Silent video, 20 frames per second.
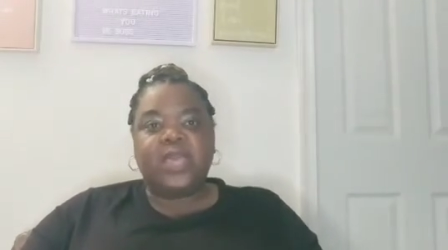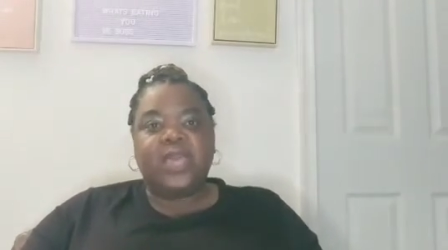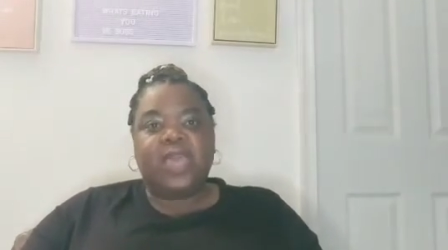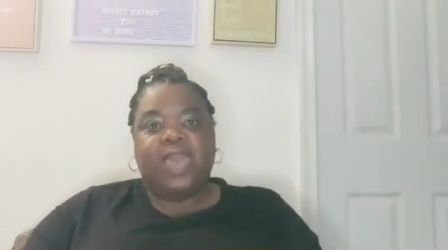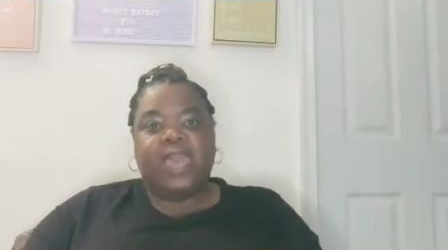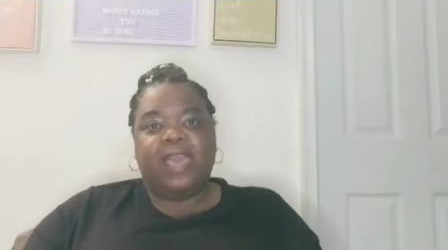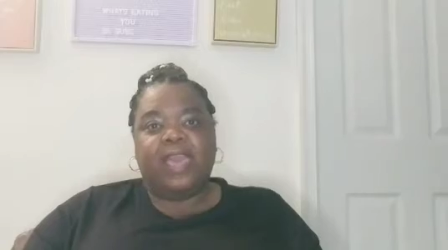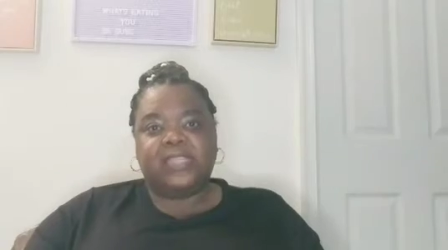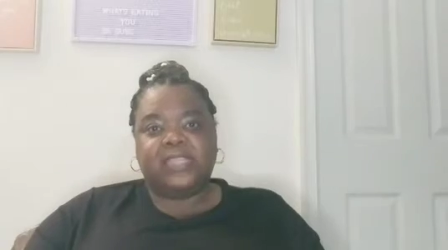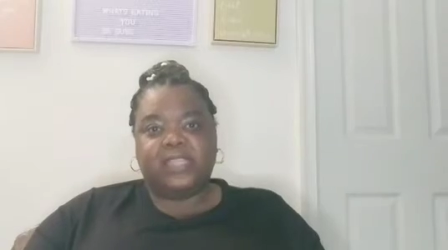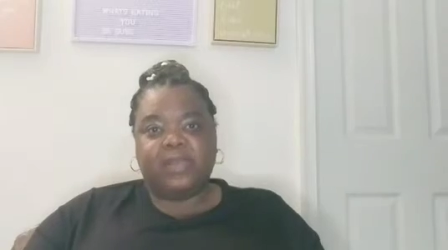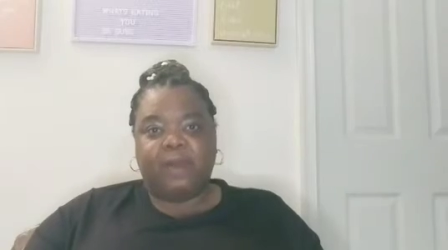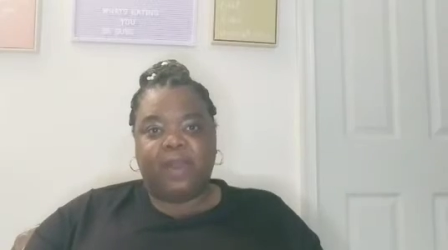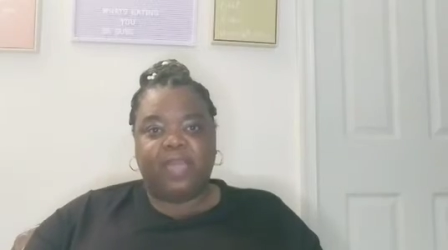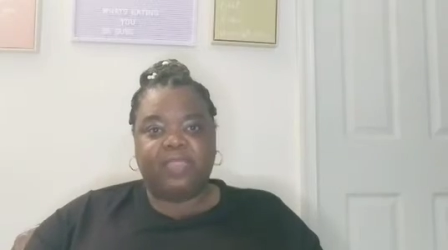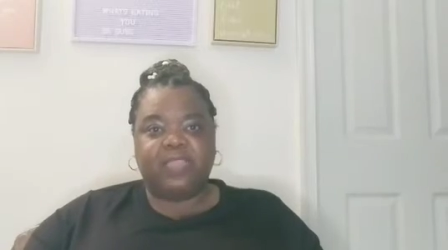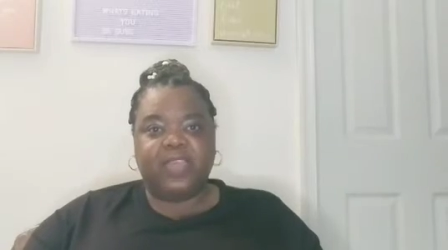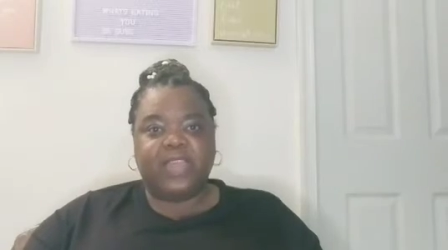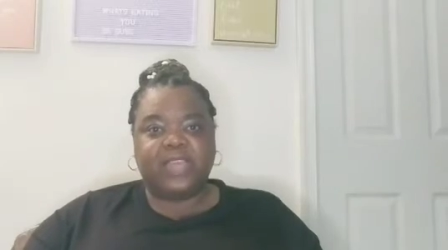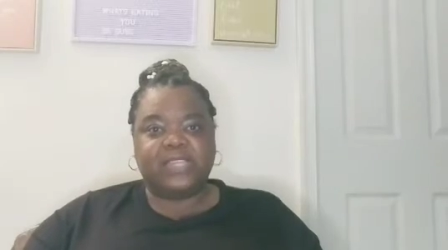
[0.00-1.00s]
And so I
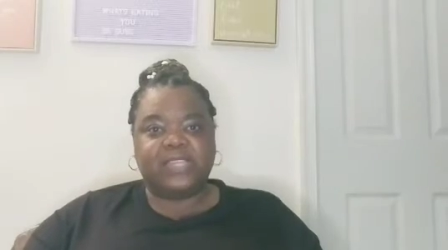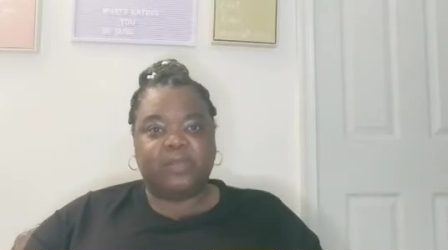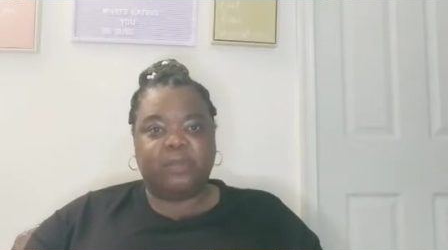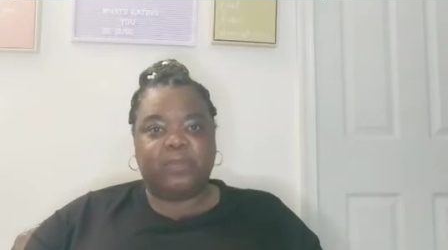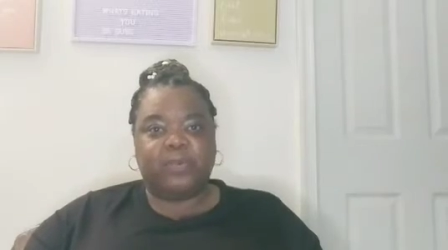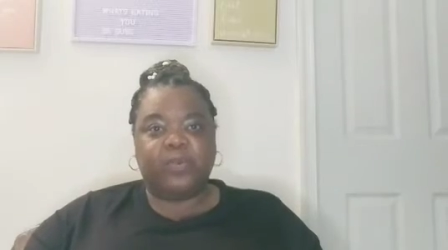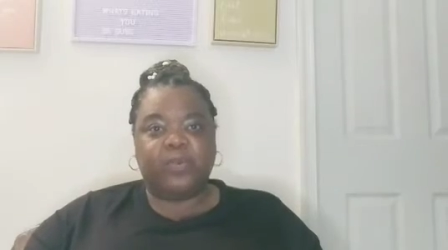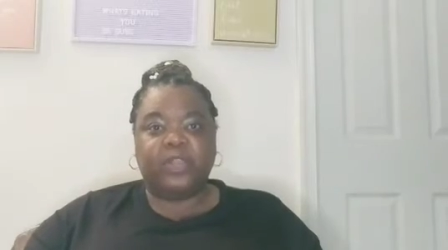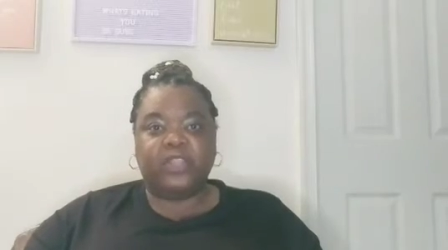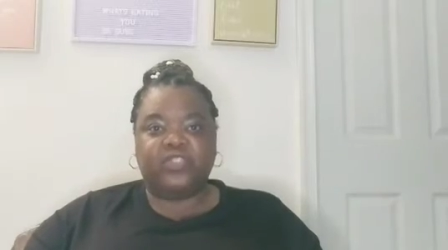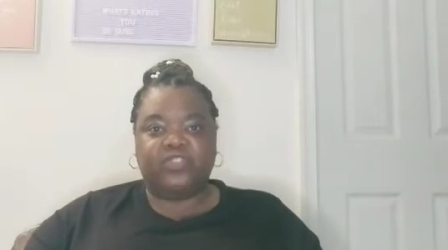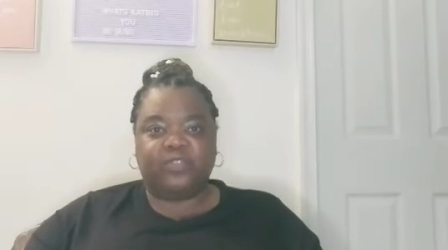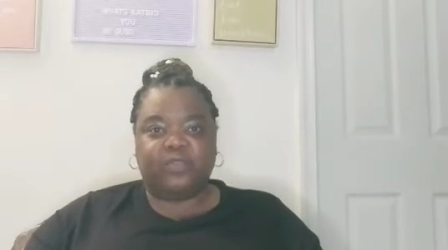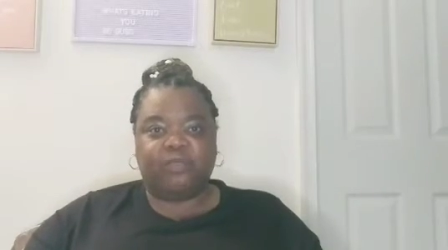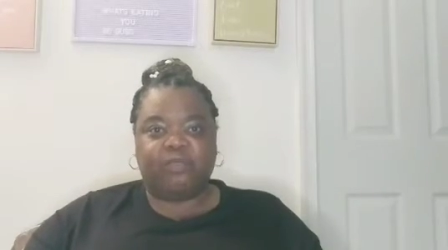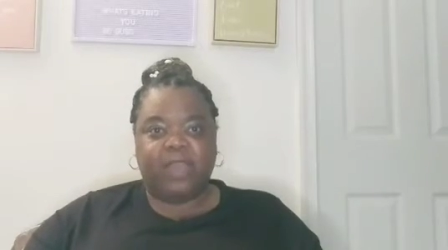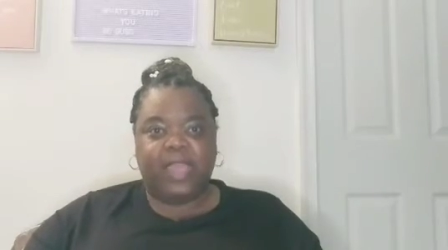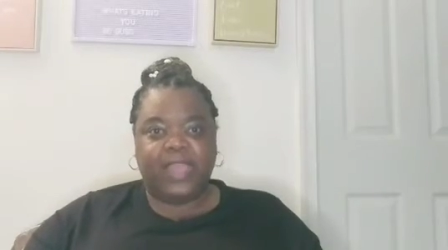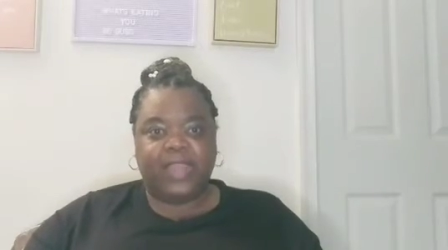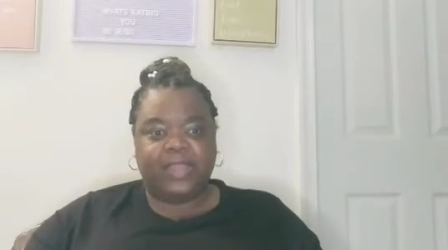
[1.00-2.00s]
think it's important to
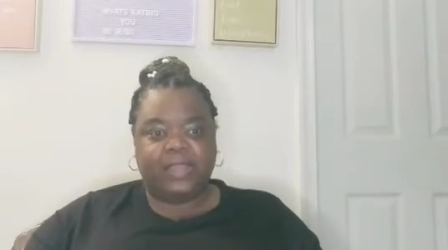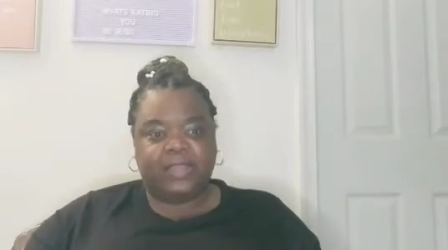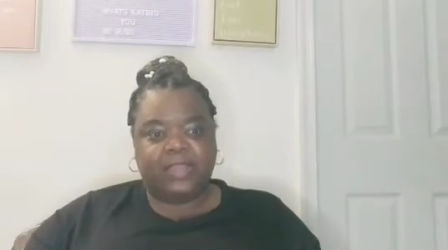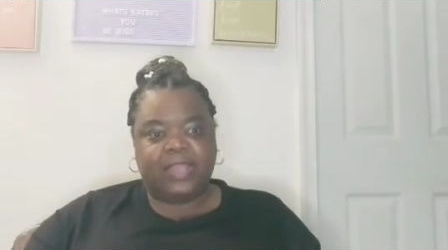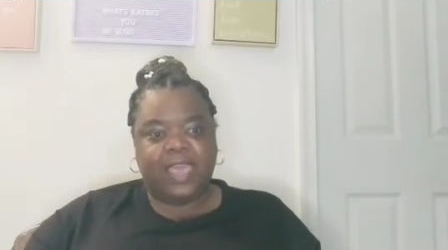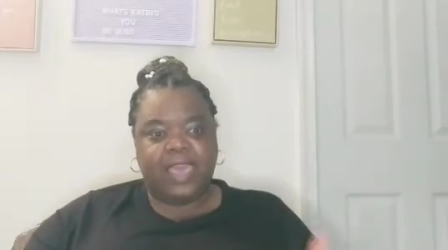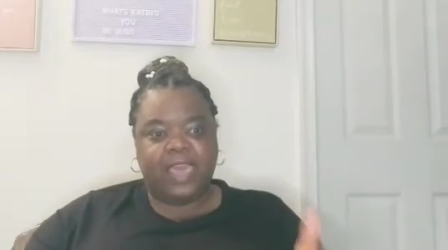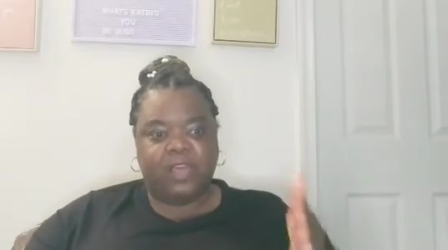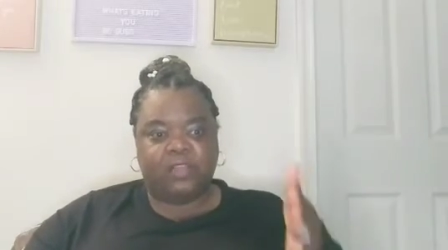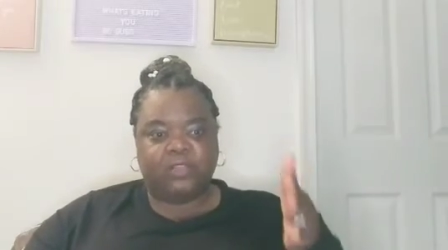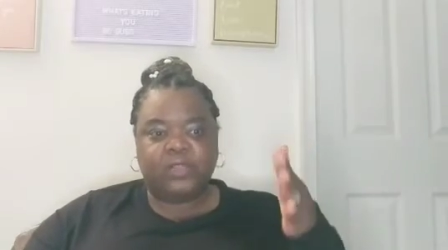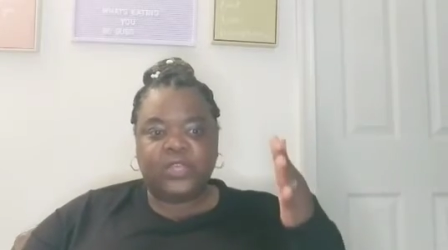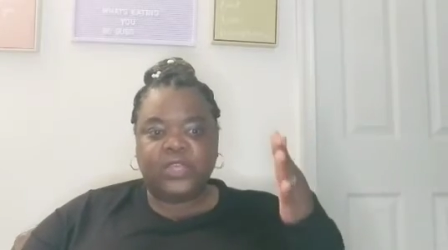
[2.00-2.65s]
write it down.